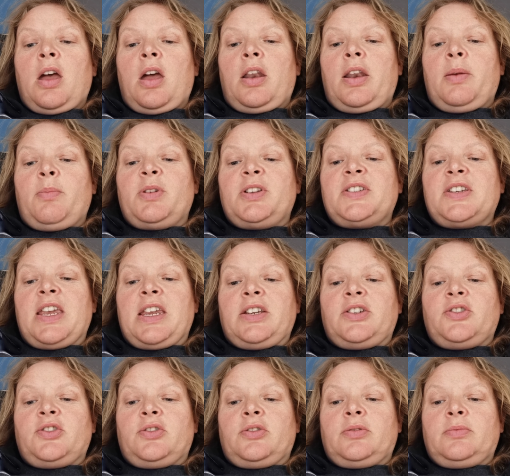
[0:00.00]
A
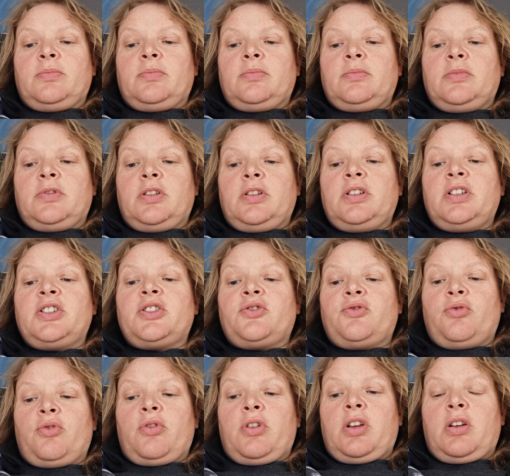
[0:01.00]
limitation, a
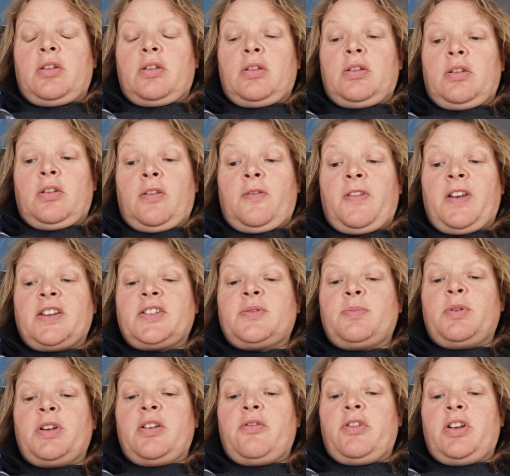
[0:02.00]
destroyer of
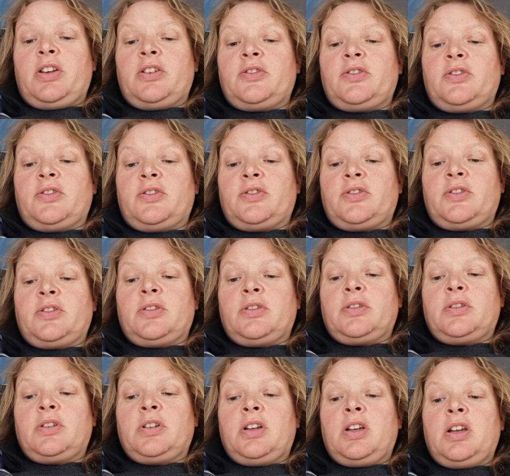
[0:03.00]
experiences.
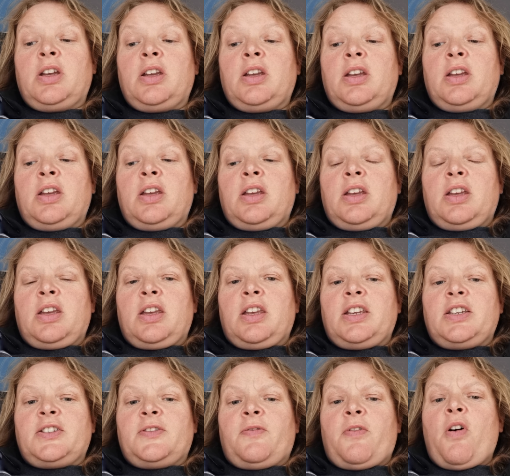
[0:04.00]

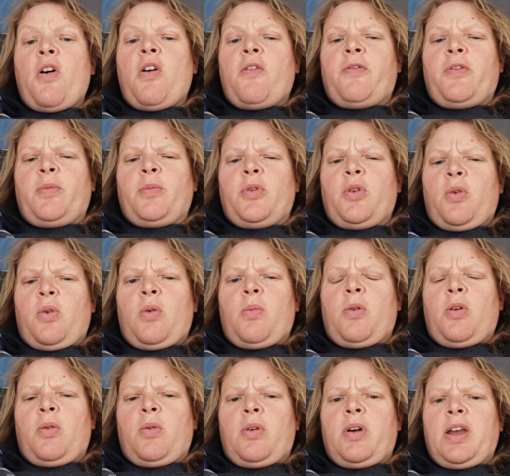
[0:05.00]
It's far from
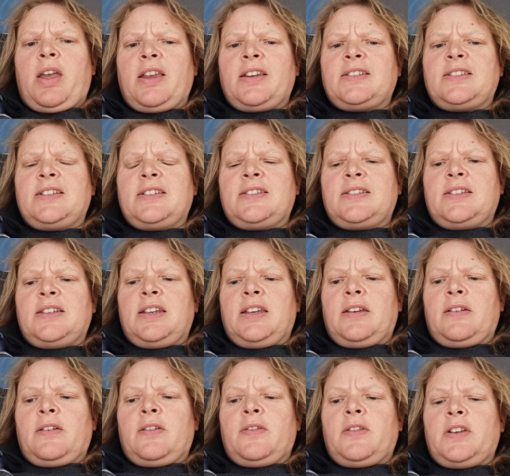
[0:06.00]
normal
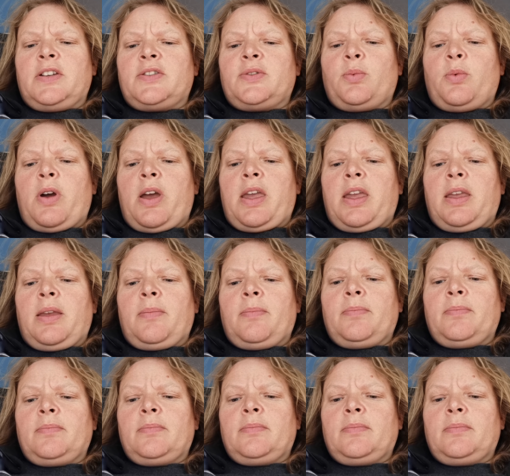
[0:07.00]
existing this way.